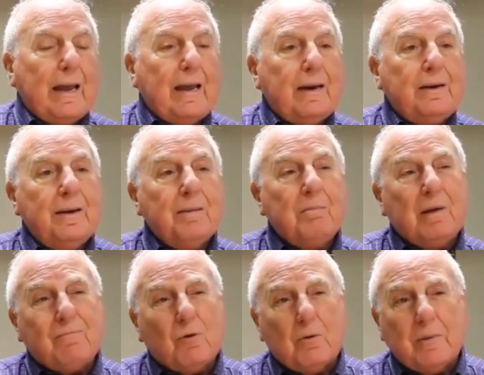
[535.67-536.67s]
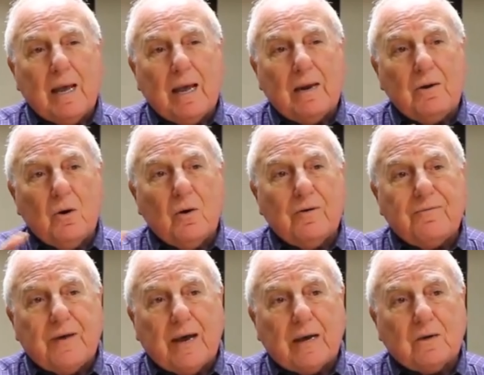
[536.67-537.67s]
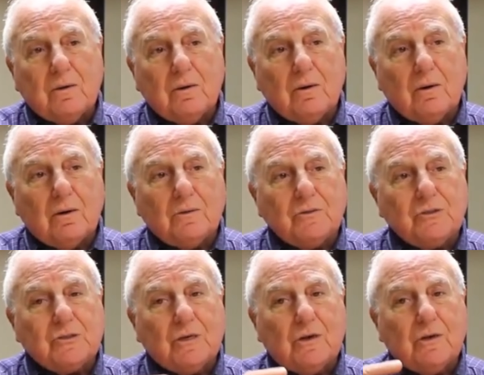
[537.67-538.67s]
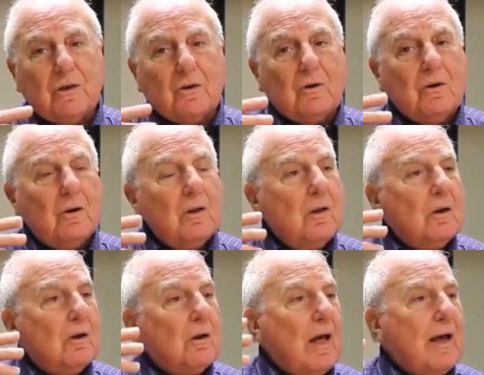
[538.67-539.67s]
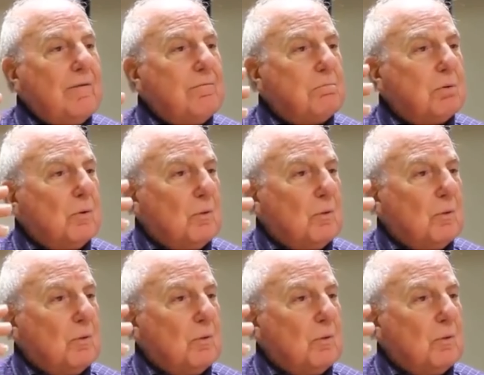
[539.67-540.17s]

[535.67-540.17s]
And metformin had no effect on cellular life